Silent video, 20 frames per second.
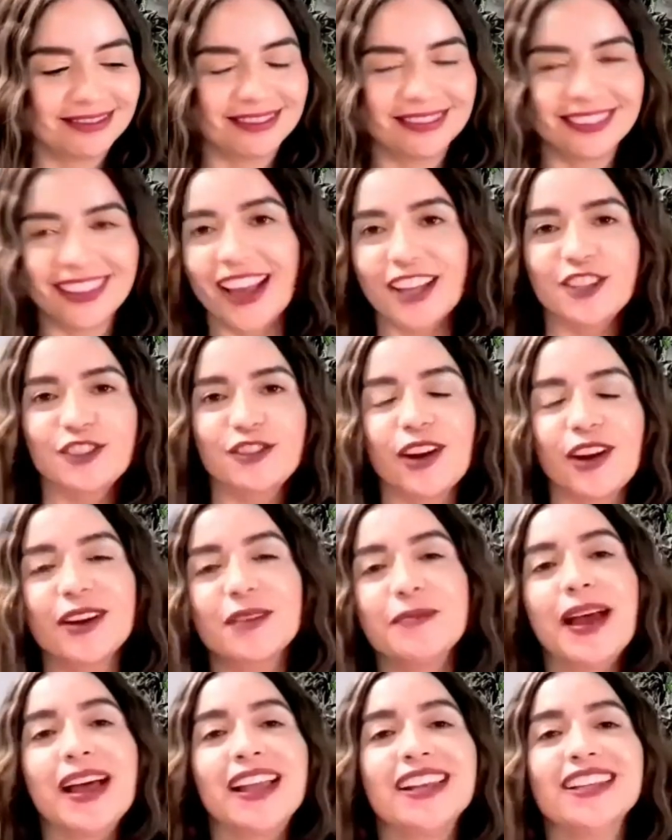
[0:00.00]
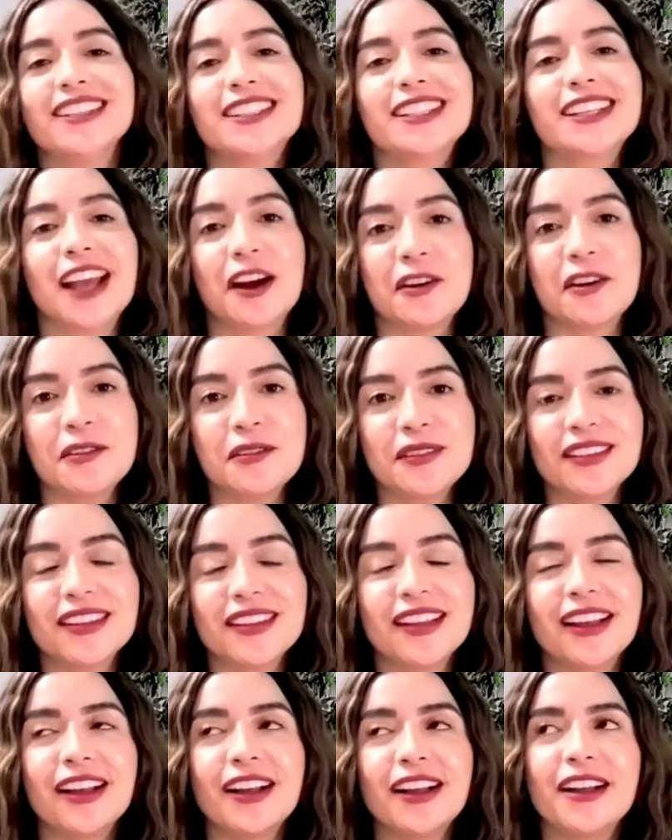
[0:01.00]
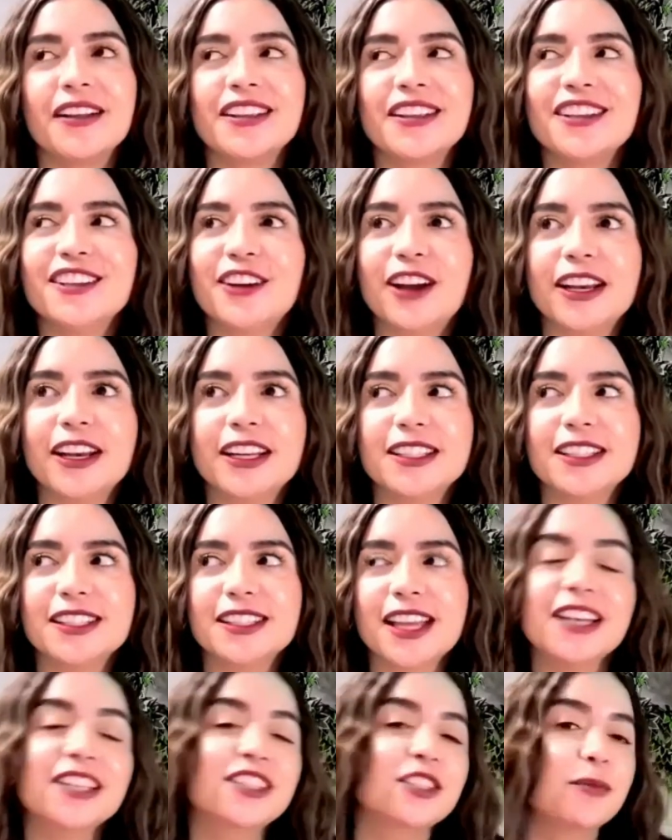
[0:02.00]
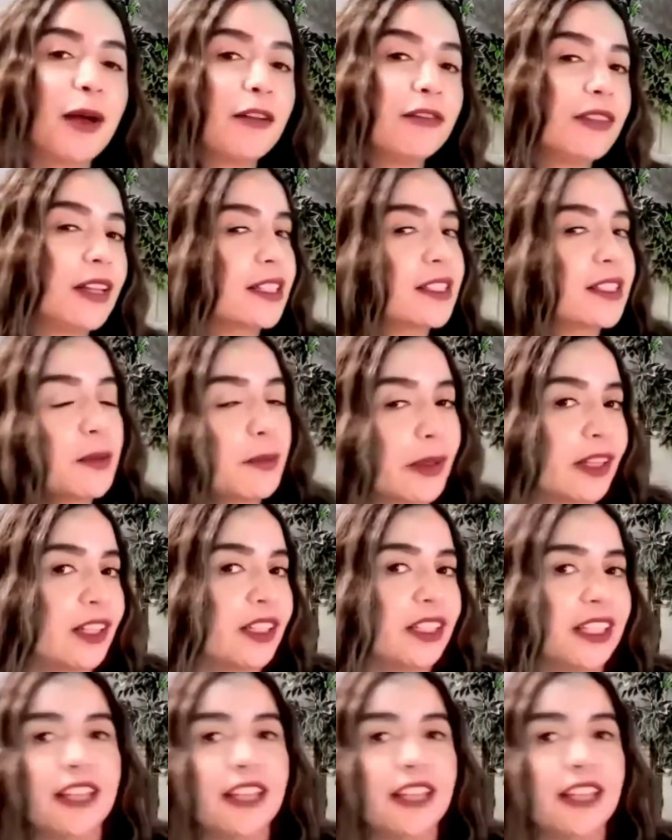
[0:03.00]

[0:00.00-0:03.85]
I try to balance it out. Uh, you know, and it's and it's about flexibility.